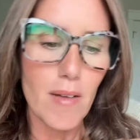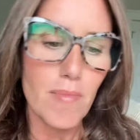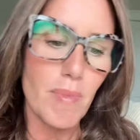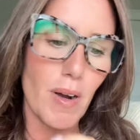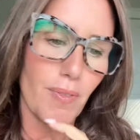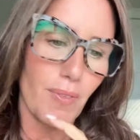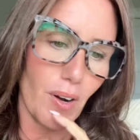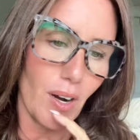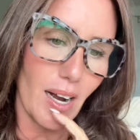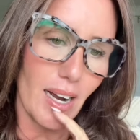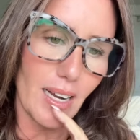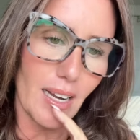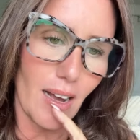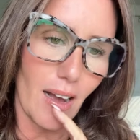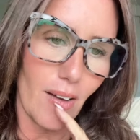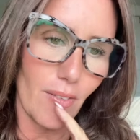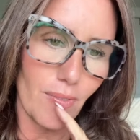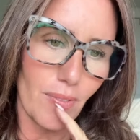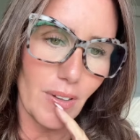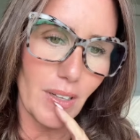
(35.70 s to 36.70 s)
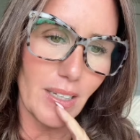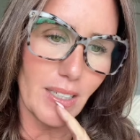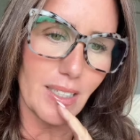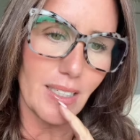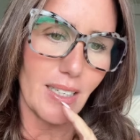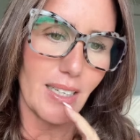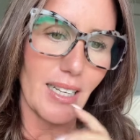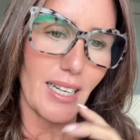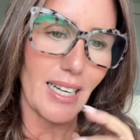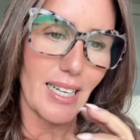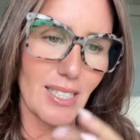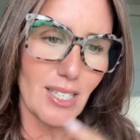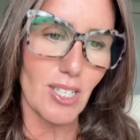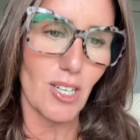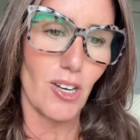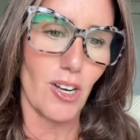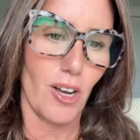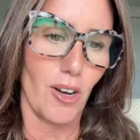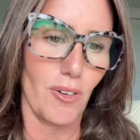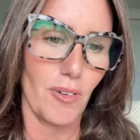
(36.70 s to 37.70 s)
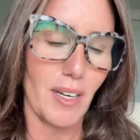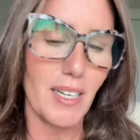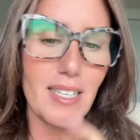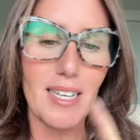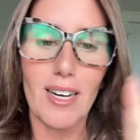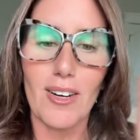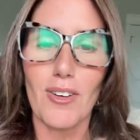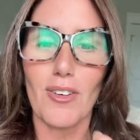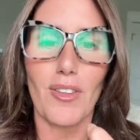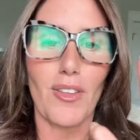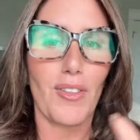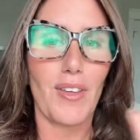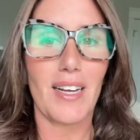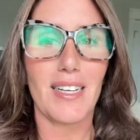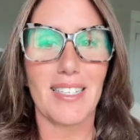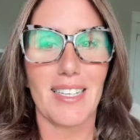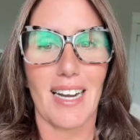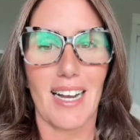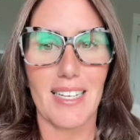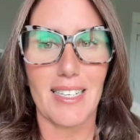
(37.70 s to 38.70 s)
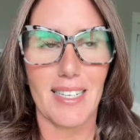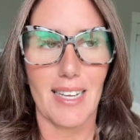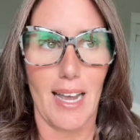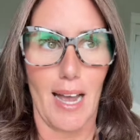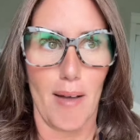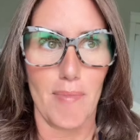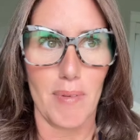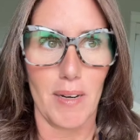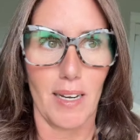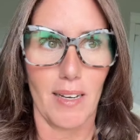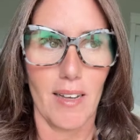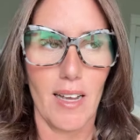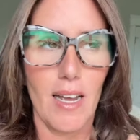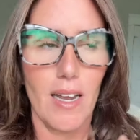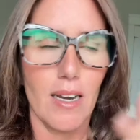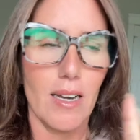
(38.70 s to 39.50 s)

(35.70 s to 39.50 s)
But for high conflict, it's a no. Because here are the things that I see happening.